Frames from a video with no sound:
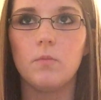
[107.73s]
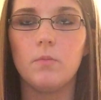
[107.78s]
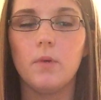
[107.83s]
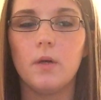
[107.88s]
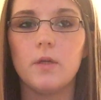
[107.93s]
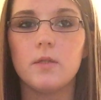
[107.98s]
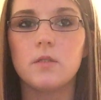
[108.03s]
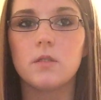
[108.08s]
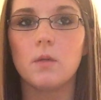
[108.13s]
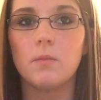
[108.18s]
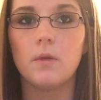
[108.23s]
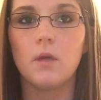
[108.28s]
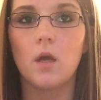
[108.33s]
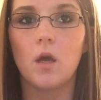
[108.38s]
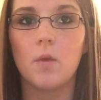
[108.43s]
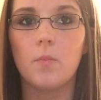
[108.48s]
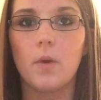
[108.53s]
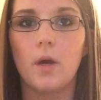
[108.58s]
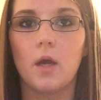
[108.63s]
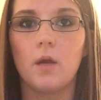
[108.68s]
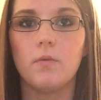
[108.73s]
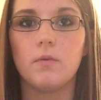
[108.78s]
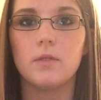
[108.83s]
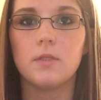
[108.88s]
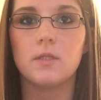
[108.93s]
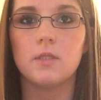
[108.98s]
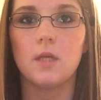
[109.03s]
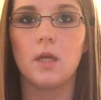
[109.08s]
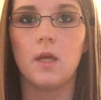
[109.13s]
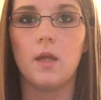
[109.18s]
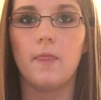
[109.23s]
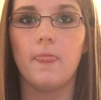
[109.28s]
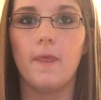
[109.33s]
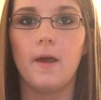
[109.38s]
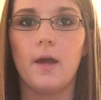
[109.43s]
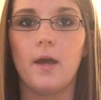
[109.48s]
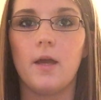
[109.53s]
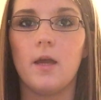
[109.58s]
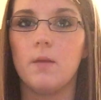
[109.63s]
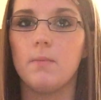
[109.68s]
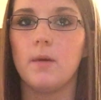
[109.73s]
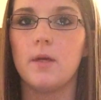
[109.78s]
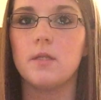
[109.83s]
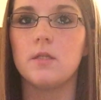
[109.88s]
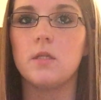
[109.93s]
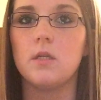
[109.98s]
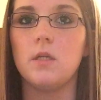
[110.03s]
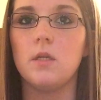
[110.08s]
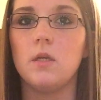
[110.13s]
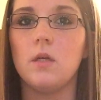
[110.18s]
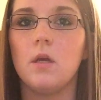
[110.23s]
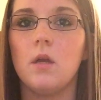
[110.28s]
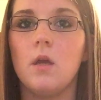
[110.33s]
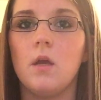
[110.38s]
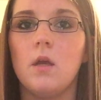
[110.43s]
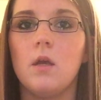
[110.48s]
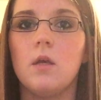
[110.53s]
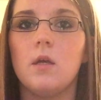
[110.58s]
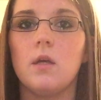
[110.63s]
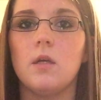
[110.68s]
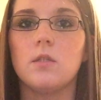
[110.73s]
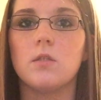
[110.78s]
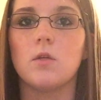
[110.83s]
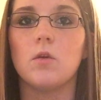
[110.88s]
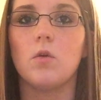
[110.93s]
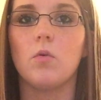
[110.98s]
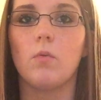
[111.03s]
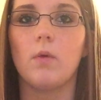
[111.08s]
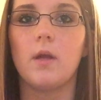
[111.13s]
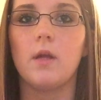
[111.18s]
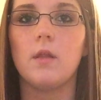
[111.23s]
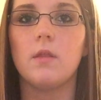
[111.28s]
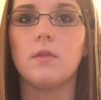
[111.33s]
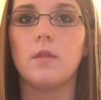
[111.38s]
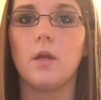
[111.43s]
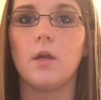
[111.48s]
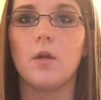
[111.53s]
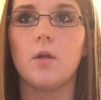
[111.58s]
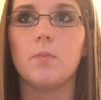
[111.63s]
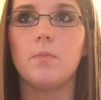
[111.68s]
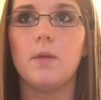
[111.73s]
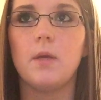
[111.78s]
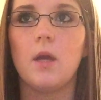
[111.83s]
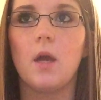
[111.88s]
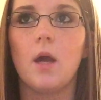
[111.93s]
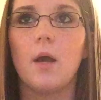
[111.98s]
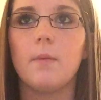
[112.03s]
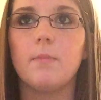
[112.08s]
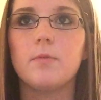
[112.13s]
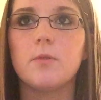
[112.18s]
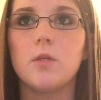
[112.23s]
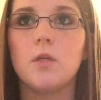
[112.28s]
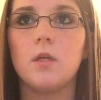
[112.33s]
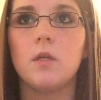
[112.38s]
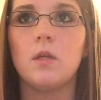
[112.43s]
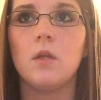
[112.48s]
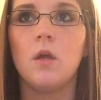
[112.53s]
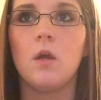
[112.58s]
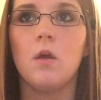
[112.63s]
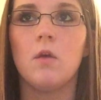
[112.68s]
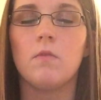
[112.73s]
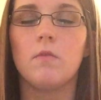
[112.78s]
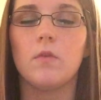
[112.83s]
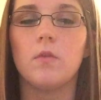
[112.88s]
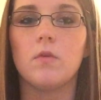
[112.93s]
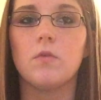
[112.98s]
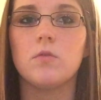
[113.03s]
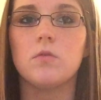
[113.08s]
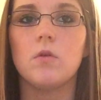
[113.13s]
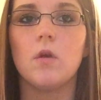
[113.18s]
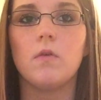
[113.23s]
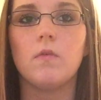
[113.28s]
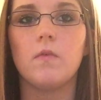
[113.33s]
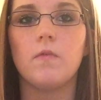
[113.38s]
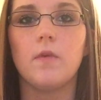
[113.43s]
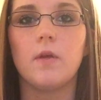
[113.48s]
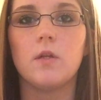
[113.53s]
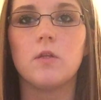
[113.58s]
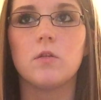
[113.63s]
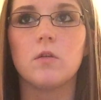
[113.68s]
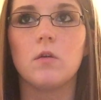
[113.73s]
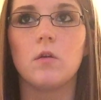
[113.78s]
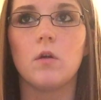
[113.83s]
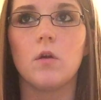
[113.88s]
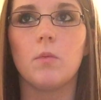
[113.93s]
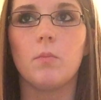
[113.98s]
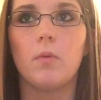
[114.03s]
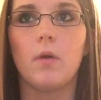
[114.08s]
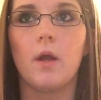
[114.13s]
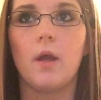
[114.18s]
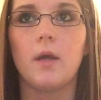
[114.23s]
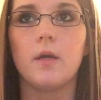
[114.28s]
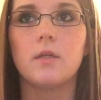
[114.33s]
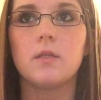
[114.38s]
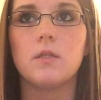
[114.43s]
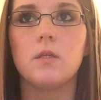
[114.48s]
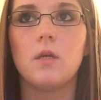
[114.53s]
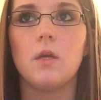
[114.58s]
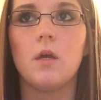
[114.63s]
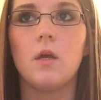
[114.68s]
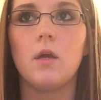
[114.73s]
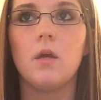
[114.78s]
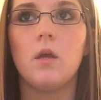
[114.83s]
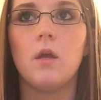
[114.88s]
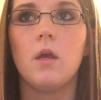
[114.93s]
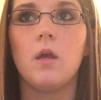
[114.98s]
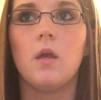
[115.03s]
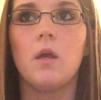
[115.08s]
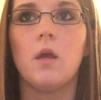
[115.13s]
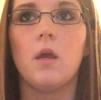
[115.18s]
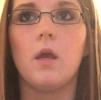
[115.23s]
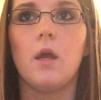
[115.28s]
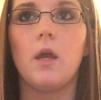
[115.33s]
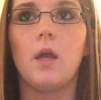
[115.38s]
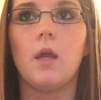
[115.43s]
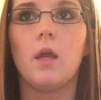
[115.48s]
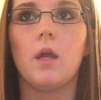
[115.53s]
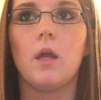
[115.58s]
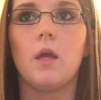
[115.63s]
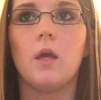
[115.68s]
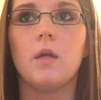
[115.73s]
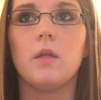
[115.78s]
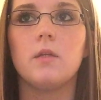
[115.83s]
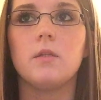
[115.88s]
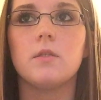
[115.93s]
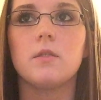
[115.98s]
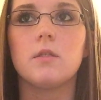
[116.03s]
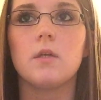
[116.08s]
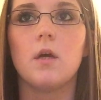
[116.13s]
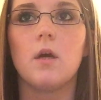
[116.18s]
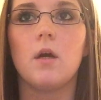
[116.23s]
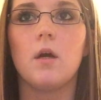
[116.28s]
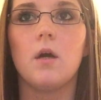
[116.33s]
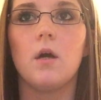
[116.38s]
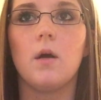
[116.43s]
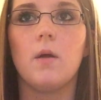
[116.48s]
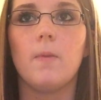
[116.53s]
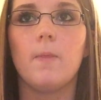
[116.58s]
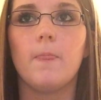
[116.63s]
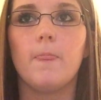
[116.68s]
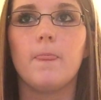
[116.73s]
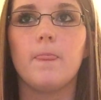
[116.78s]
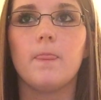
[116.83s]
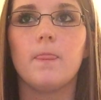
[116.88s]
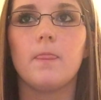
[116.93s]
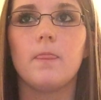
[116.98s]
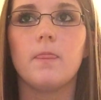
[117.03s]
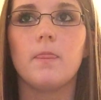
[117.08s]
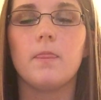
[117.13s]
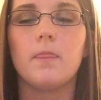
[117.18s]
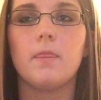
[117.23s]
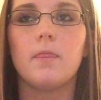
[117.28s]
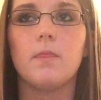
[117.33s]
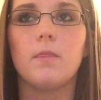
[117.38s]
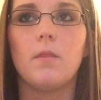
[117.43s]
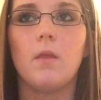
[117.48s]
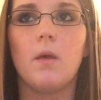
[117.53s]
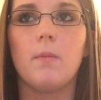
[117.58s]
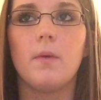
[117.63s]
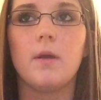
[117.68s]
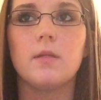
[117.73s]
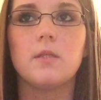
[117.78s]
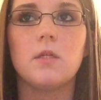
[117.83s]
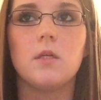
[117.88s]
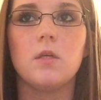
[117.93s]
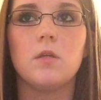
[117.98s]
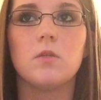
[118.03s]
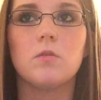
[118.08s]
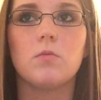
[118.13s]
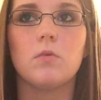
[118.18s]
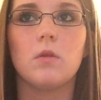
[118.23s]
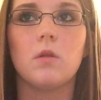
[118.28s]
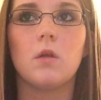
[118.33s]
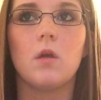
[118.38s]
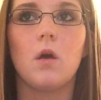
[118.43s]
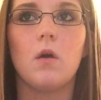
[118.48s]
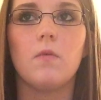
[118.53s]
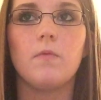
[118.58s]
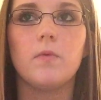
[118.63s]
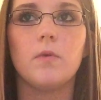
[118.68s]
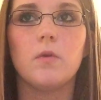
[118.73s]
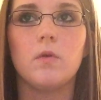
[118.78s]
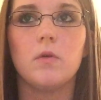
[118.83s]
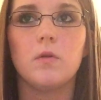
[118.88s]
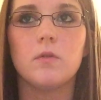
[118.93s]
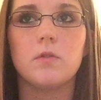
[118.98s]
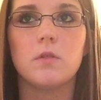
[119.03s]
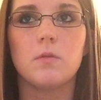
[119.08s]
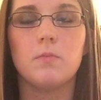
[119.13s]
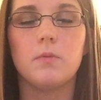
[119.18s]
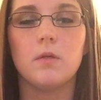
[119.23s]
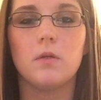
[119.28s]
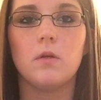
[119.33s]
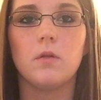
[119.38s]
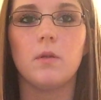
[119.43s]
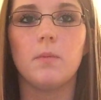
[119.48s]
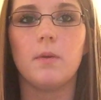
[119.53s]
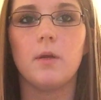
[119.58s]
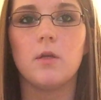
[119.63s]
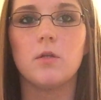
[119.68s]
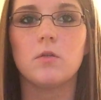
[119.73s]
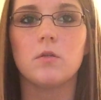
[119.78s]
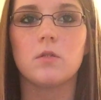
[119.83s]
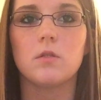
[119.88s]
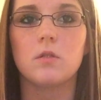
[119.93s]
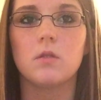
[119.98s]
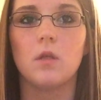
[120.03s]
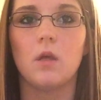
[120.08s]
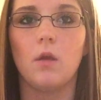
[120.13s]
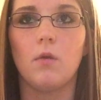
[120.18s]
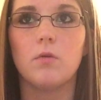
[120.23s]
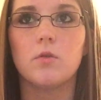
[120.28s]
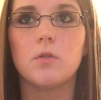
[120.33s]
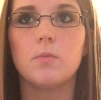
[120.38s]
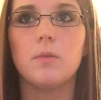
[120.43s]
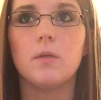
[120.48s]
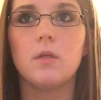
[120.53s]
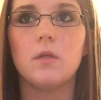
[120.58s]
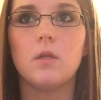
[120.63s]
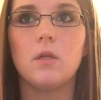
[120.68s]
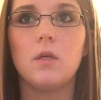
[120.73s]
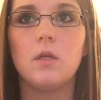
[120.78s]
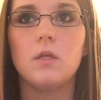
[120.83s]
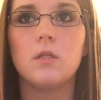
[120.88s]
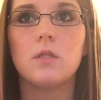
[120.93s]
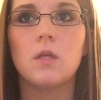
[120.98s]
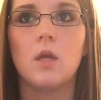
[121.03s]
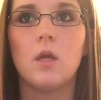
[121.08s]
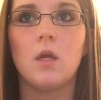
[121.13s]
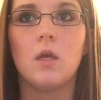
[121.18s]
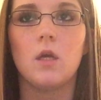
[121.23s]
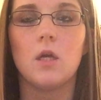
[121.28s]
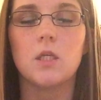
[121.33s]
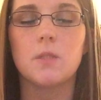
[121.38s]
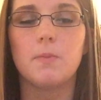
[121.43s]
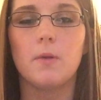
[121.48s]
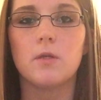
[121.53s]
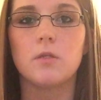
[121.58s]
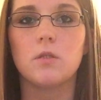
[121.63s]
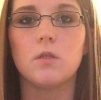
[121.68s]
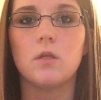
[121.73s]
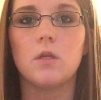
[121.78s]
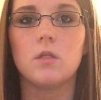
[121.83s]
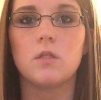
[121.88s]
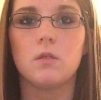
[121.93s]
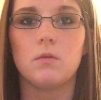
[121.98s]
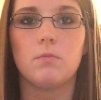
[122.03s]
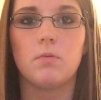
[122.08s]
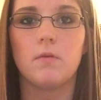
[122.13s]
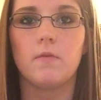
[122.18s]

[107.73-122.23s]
But summing up, I would say that MIT is a great therapy option for those who have aphasia or apraxia, and MIT is really helpful to build a patient's language abilities, especially because it